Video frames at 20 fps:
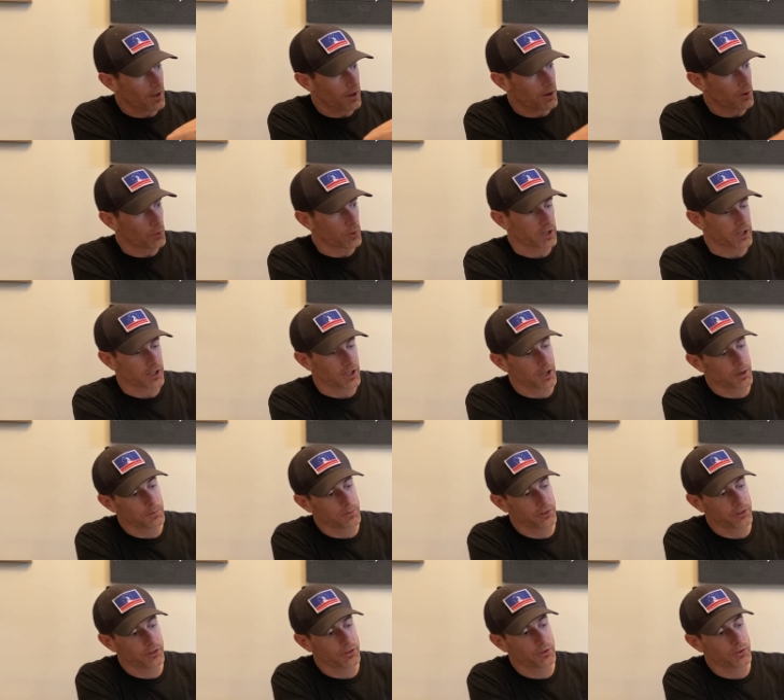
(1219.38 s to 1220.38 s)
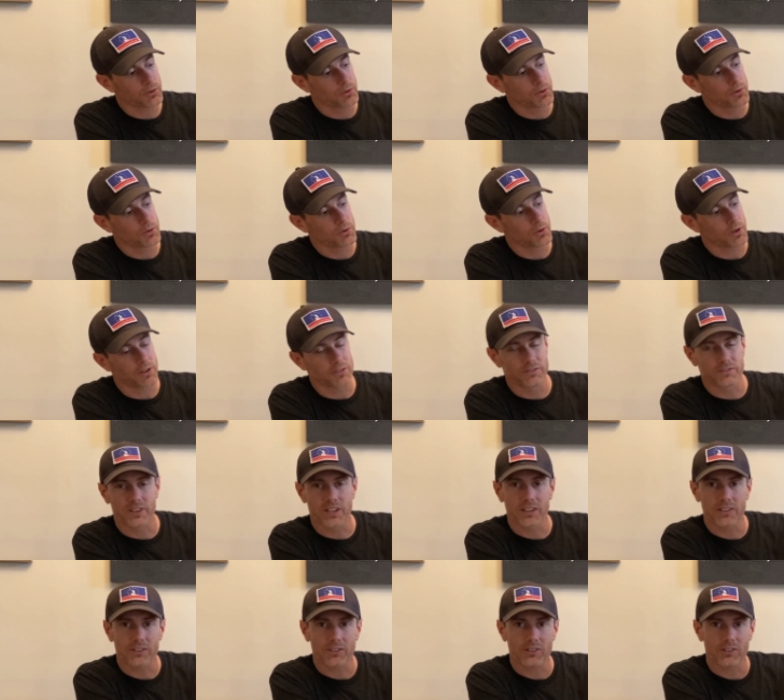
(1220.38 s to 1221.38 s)
When it comes to
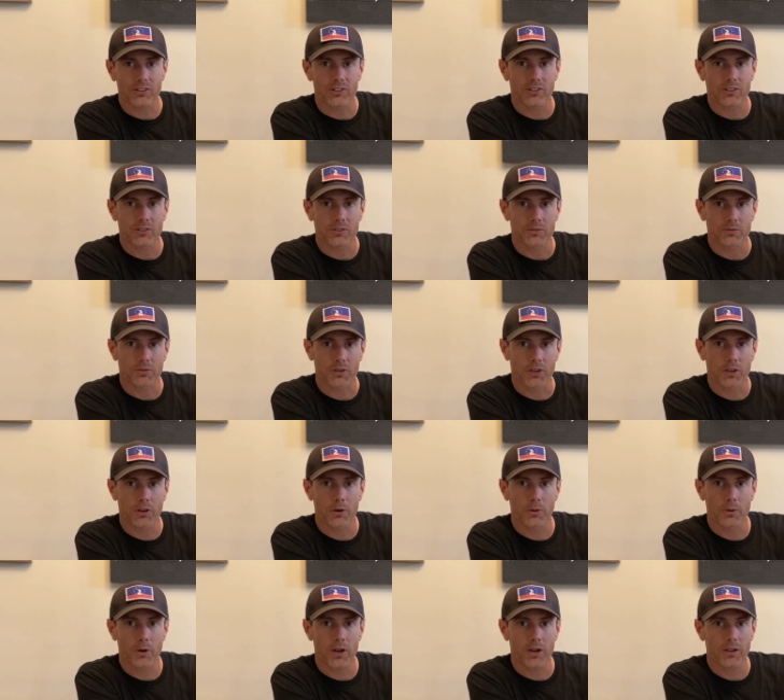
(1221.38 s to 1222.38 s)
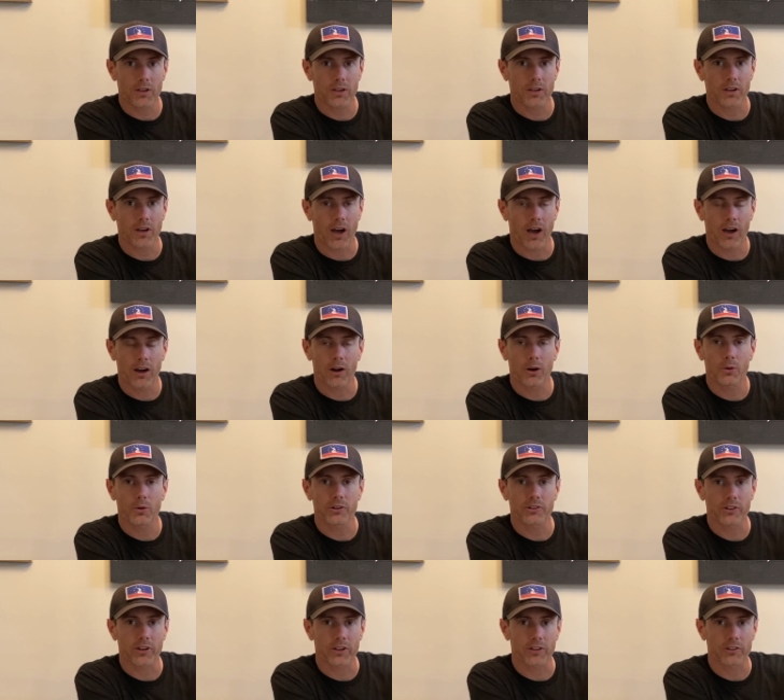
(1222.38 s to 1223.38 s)
events for GORUCK, I
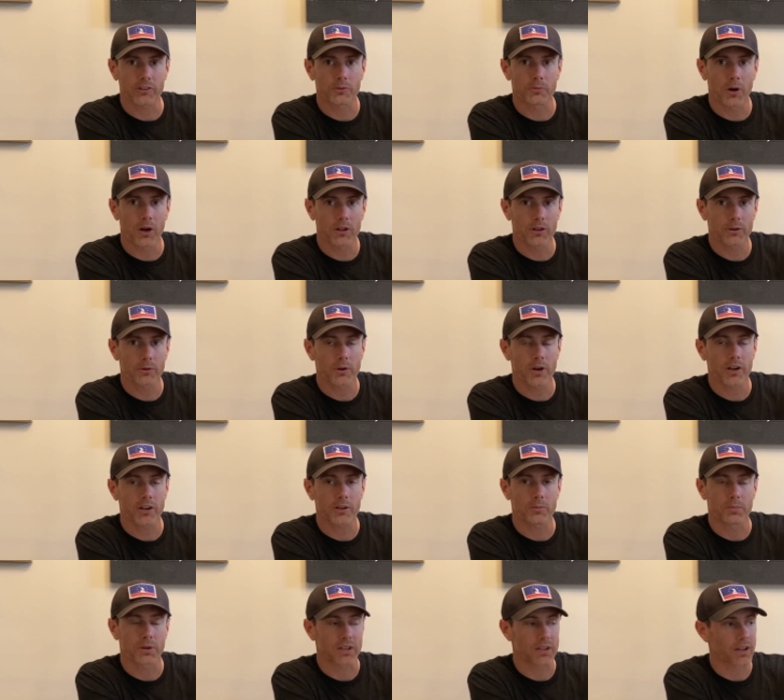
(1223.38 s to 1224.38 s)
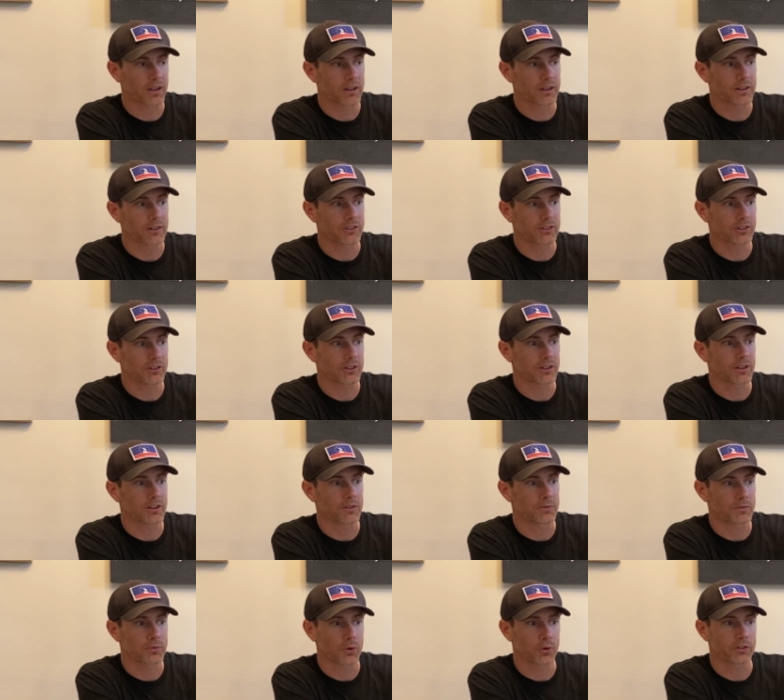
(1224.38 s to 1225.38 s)
always like a smaller ruck because
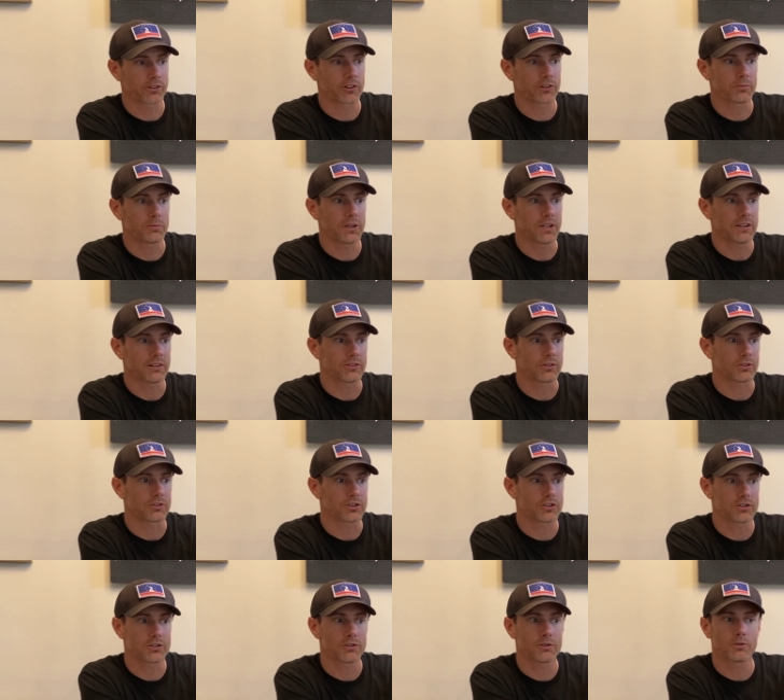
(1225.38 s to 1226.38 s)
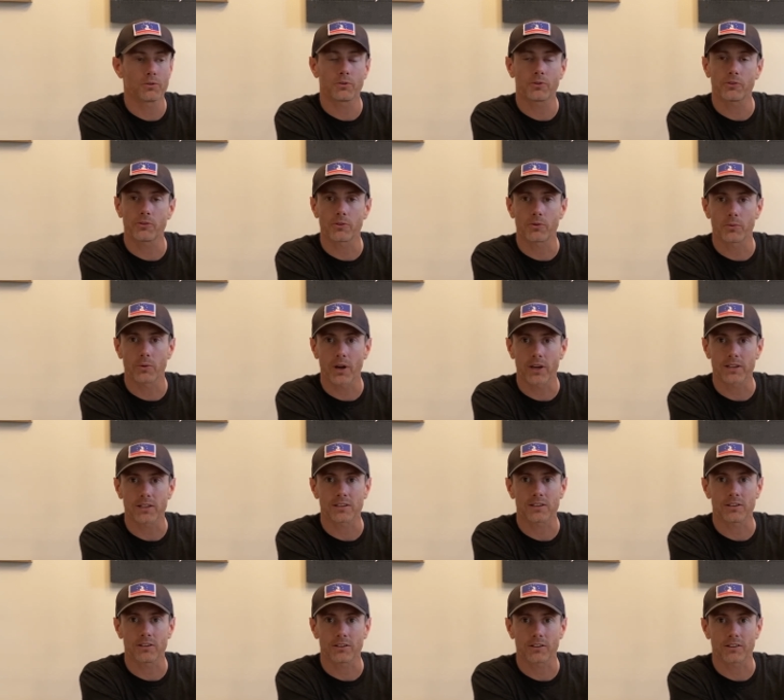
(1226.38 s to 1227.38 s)
it forces me to choose the right
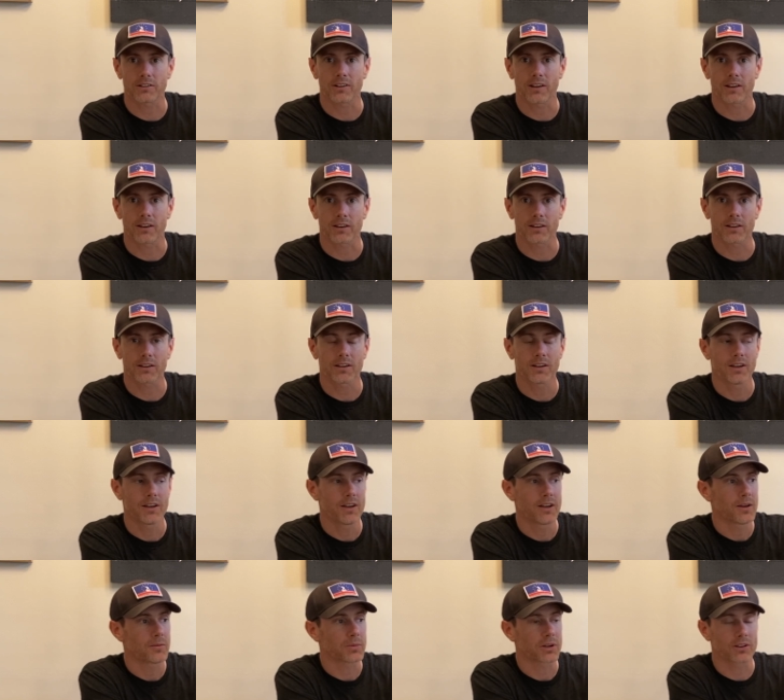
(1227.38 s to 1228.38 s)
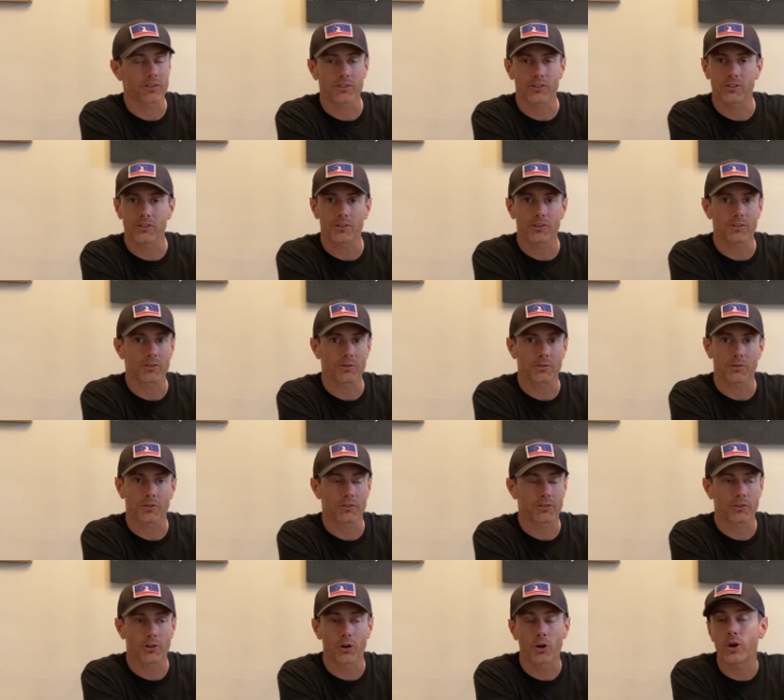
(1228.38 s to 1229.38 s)
gear to take because
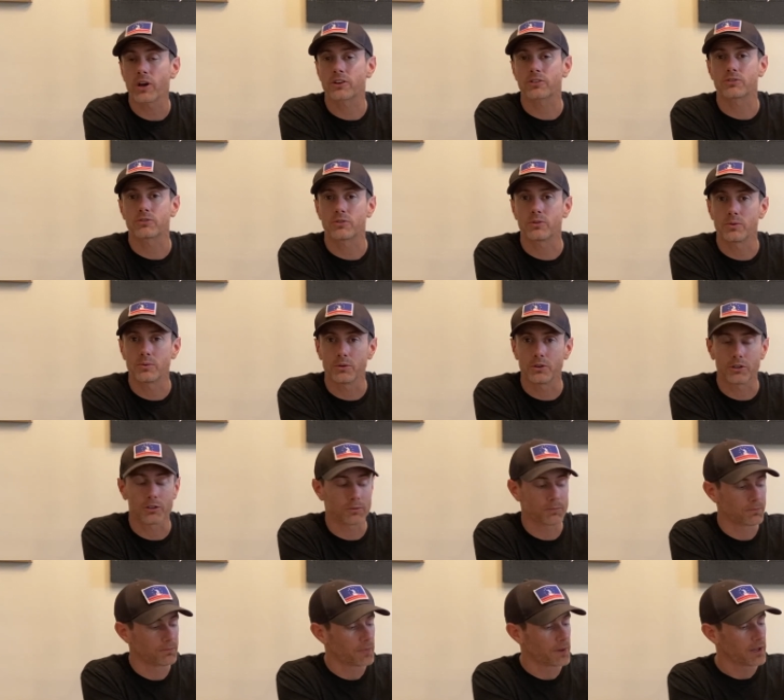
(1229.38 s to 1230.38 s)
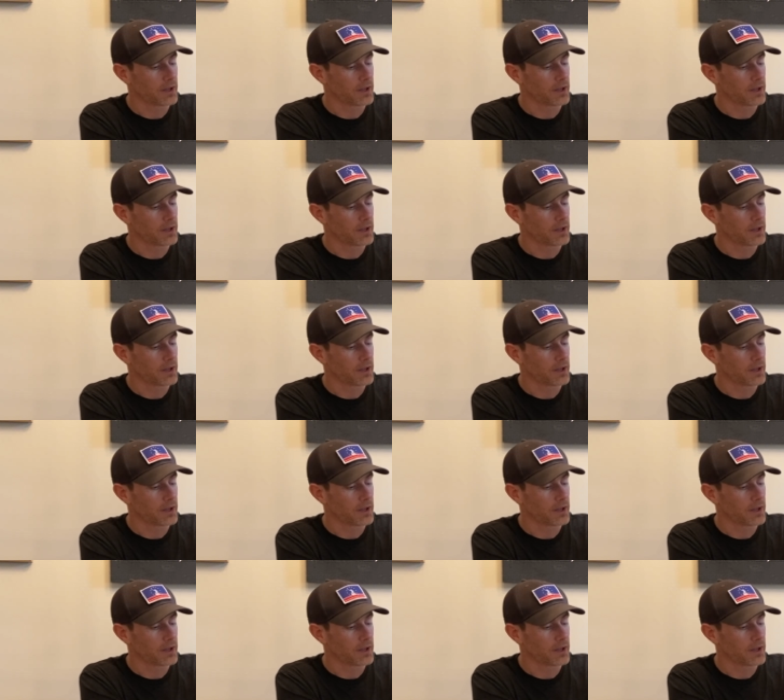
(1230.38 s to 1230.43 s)
there's no extra room.